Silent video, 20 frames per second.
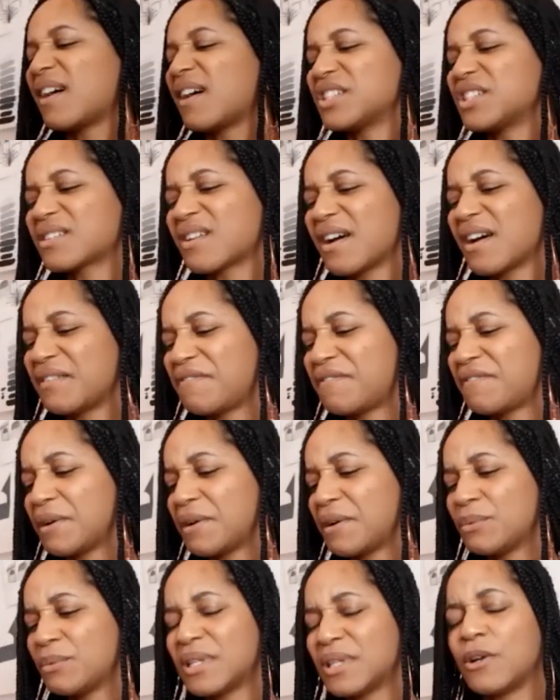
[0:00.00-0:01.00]
just kind of felt
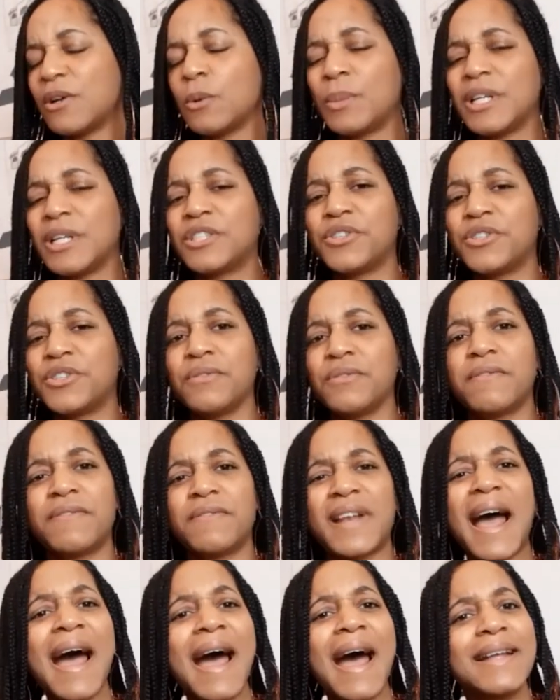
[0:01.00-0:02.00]
it was a little bit too
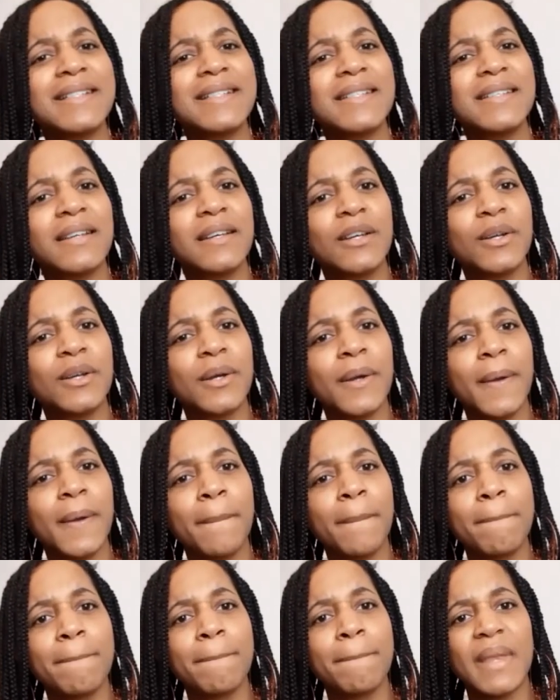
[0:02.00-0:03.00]
flat.
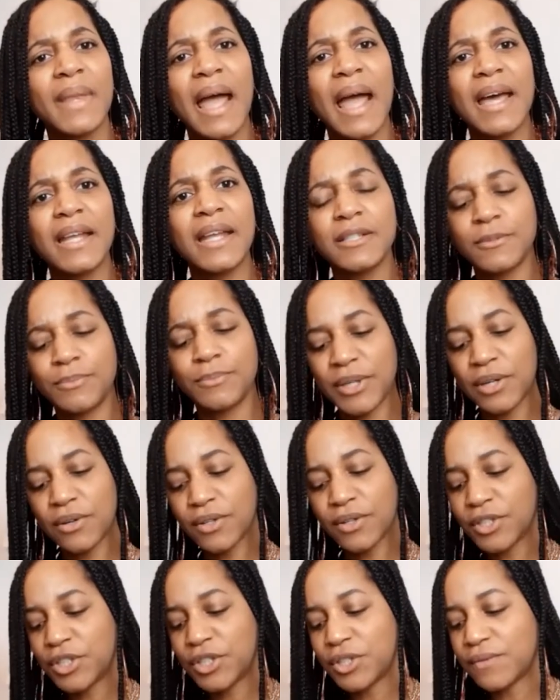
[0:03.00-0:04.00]
And
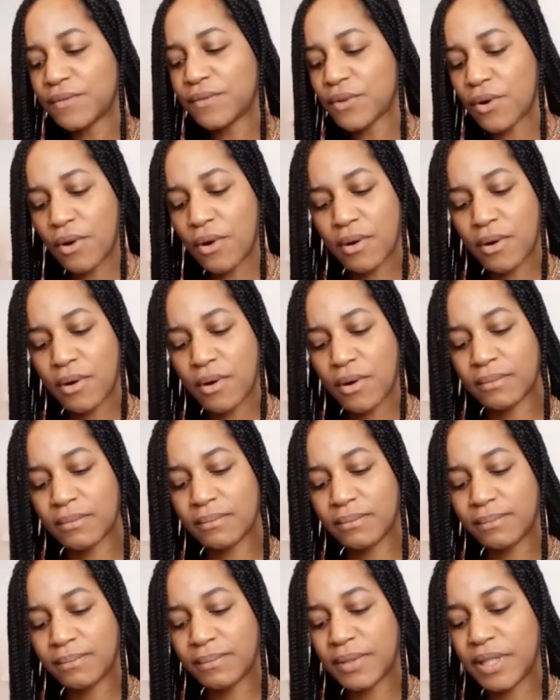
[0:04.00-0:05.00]
because you've got
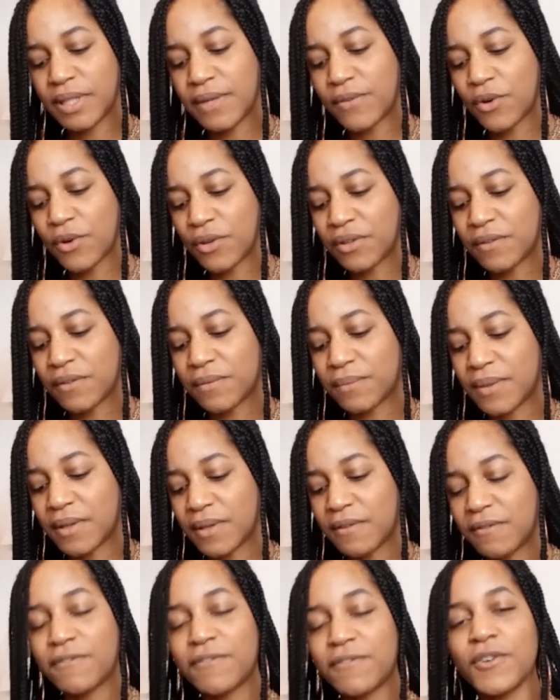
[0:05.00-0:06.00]
the
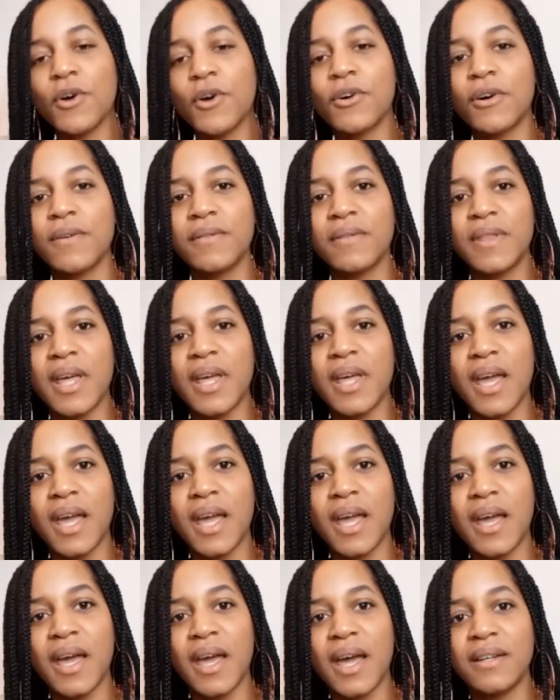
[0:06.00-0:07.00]
flock on
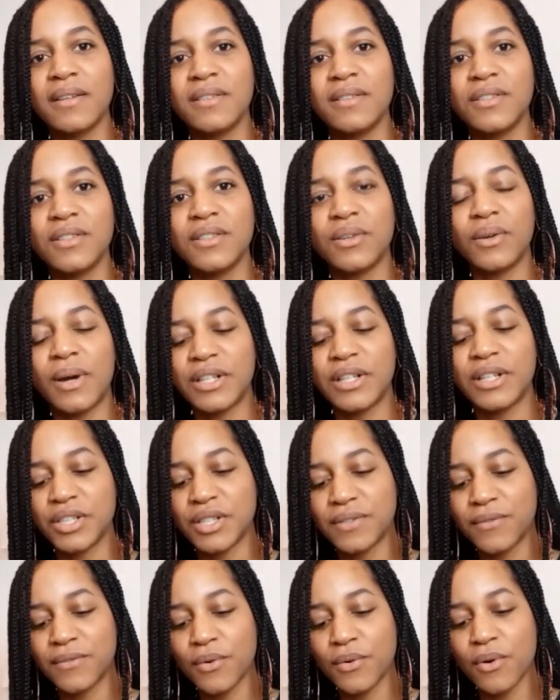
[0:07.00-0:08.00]
there, and you know, I
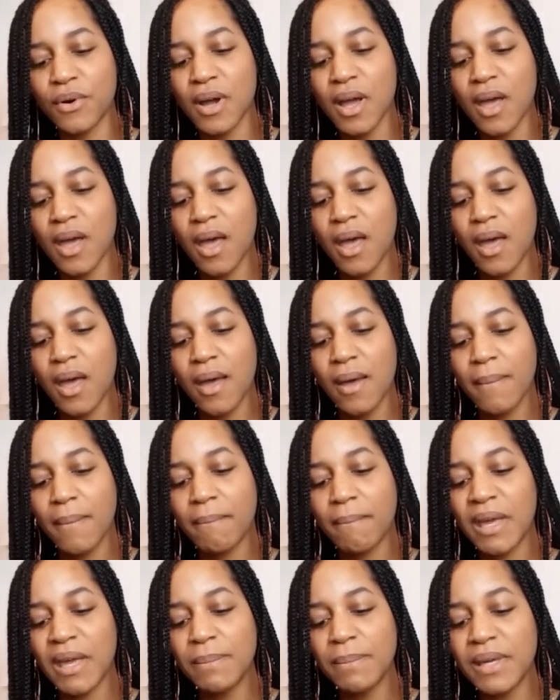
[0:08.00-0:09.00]
just thought
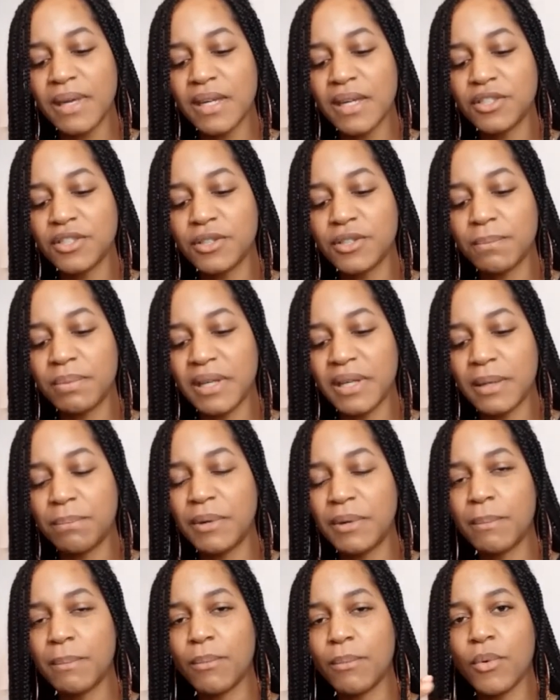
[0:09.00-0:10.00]
maybe it should be a
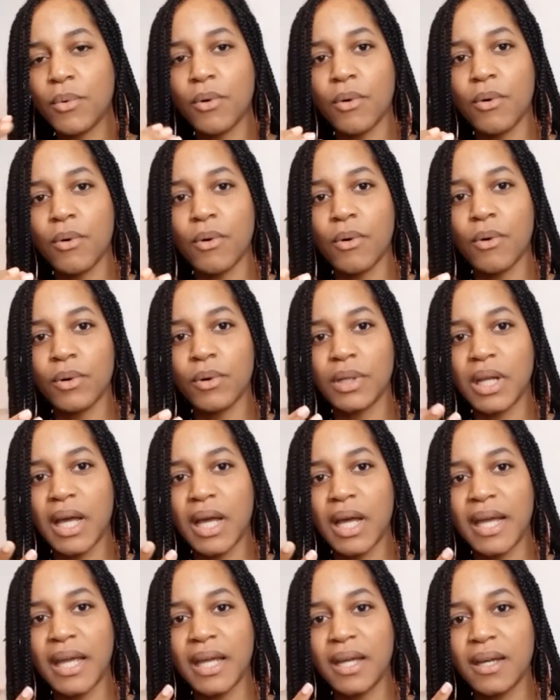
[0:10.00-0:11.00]
bit more
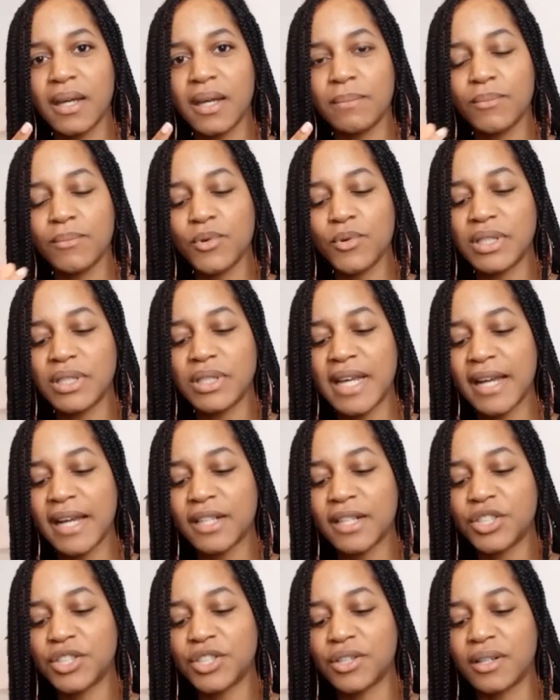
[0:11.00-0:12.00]
like more
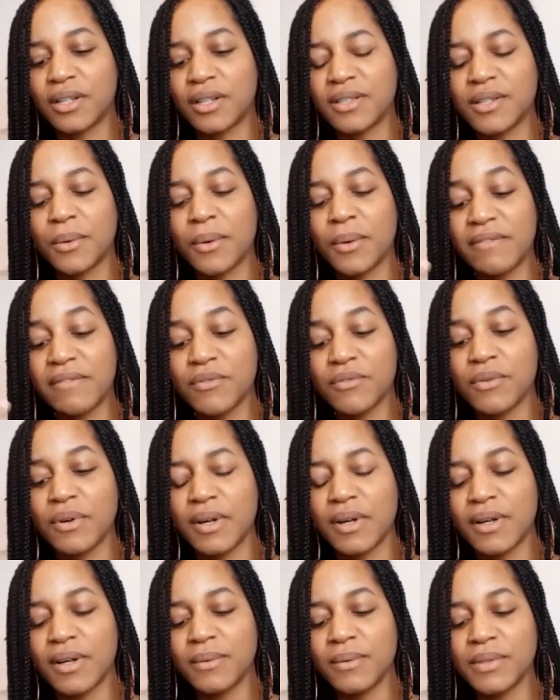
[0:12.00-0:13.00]
texture. So I thought
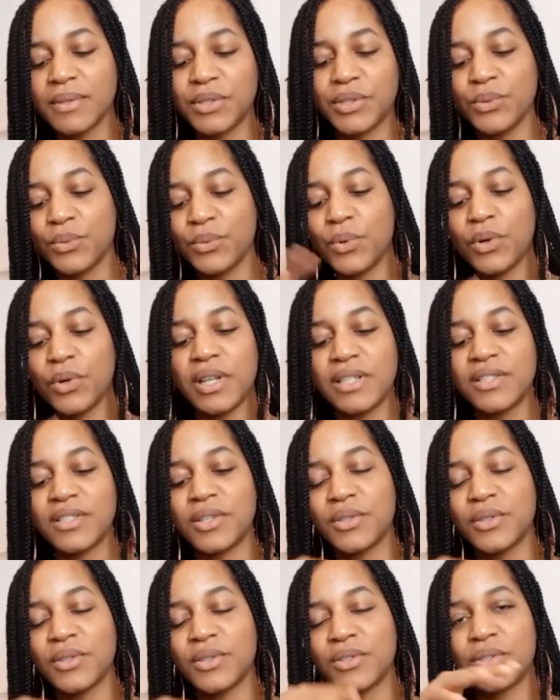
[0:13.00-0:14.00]
we'll do wool. So
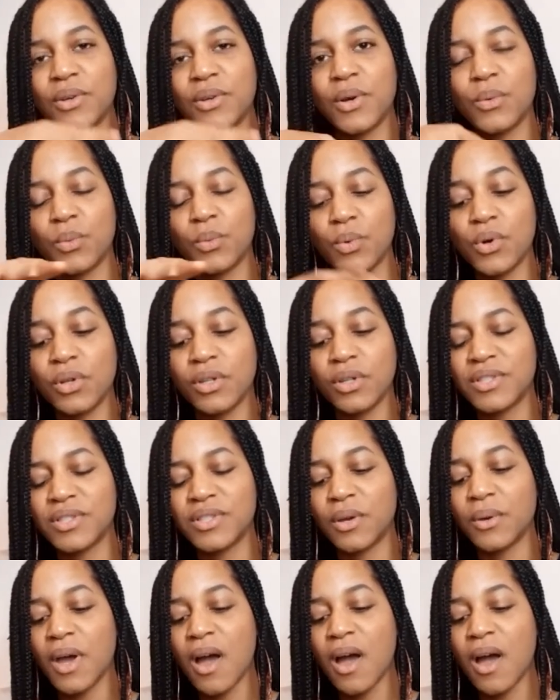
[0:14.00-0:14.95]
it's a wool. So